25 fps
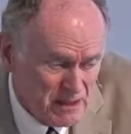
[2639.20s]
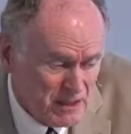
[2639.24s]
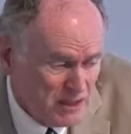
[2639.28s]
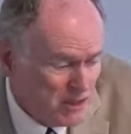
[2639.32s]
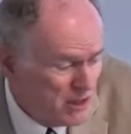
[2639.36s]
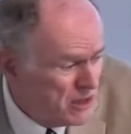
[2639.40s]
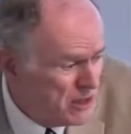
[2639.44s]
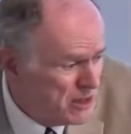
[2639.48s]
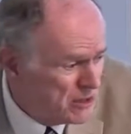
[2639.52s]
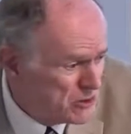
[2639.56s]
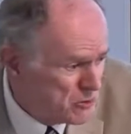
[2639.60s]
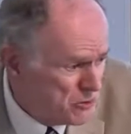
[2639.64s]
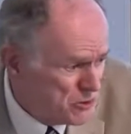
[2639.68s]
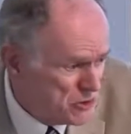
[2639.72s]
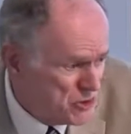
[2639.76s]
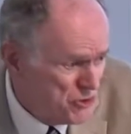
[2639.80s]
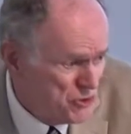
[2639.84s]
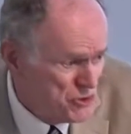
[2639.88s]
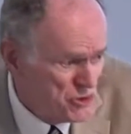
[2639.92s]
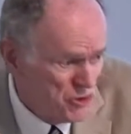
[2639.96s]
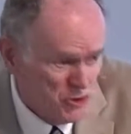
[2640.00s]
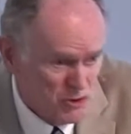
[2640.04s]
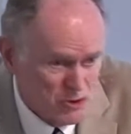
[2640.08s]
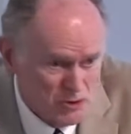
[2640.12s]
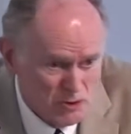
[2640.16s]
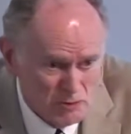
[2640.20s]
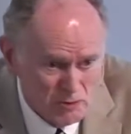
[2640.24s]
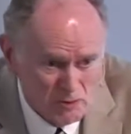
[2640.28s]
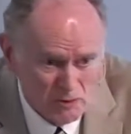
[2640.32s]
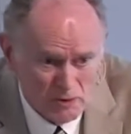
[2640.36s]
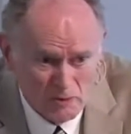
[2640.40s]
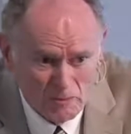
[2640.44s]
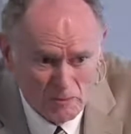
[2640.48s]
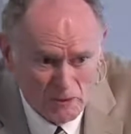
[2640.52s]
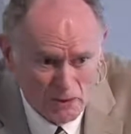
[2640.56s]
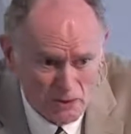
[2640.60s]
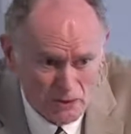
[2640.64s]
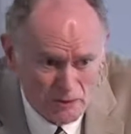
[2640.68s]
That's what you should do with
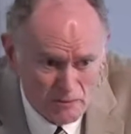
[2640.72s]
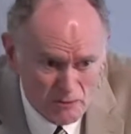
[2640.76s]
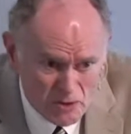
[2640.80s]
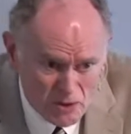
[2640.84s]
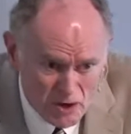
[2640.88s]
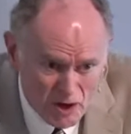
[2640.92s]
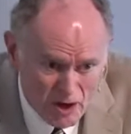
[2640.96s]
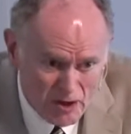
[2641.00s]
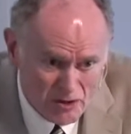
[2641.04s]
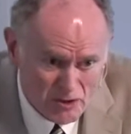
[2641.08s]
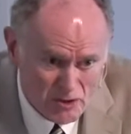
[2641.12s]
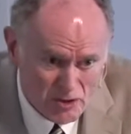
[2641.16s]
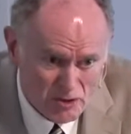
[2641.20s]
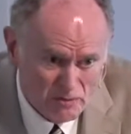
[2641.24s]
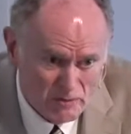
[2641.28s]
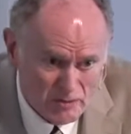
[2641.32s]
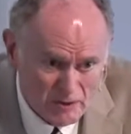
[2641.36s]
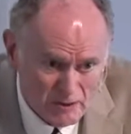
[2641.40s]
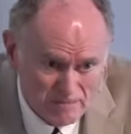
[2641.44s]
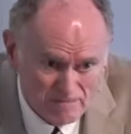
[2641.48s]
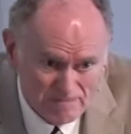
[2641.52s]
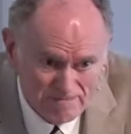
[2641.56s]
the book of Joshua.